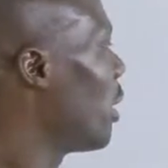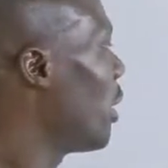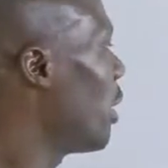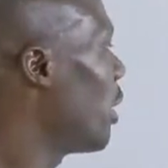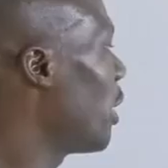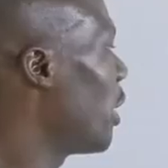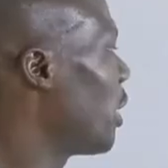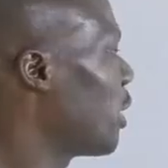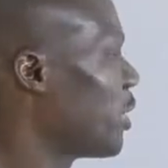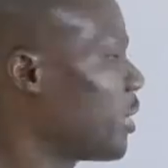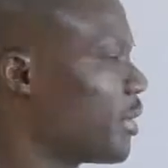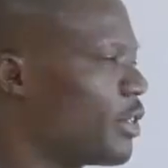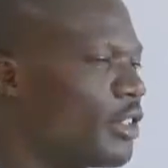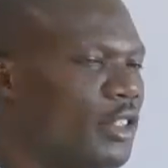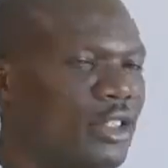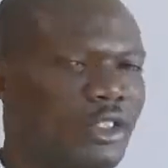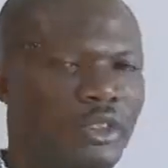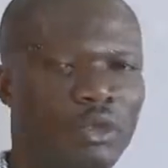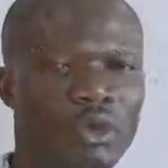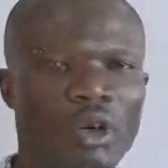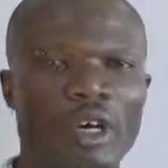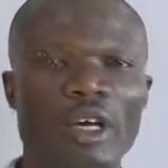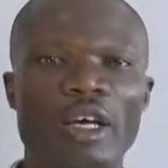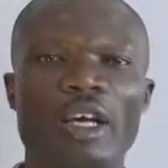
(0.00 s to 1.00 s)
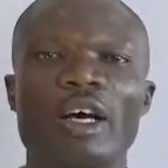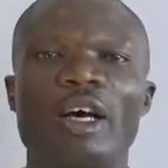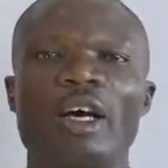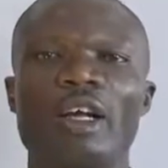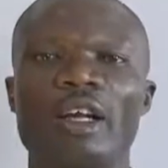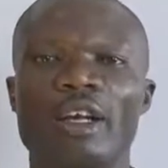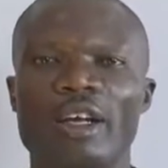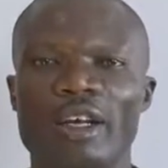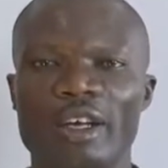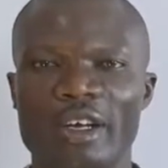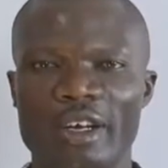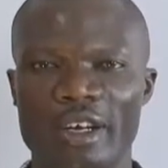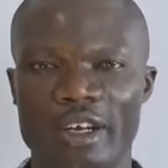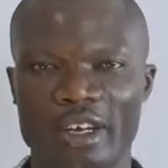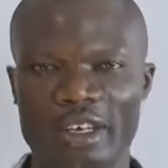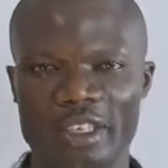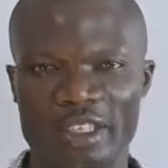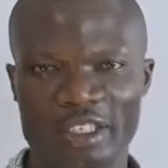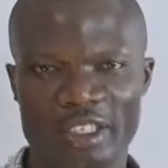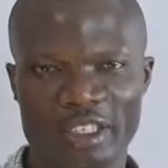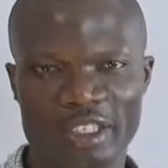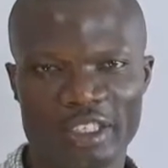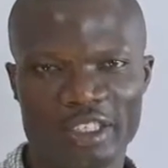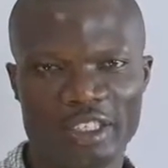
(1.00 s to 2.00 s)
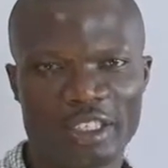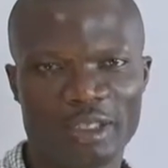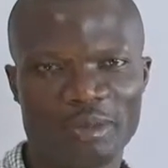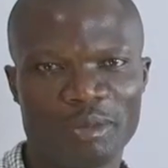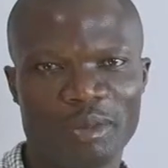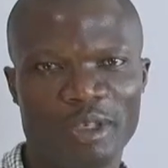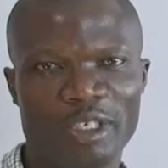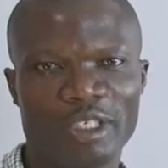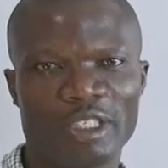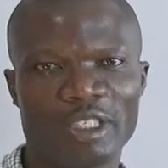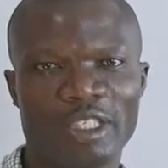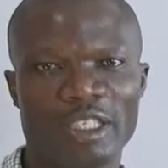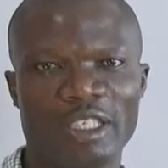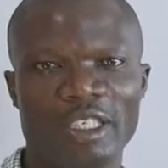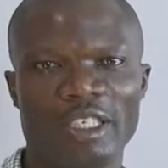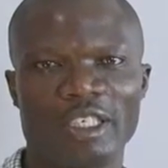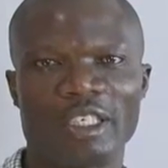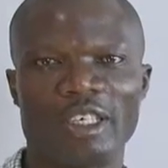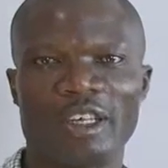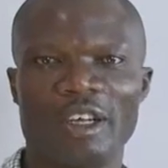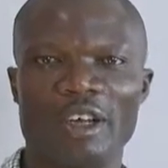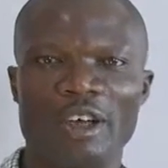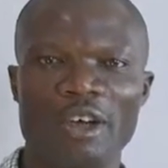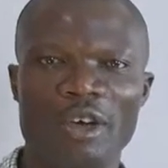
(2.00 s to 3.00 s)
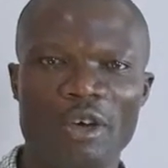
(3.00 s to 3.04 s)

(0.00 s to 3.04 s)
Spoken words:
as 160%.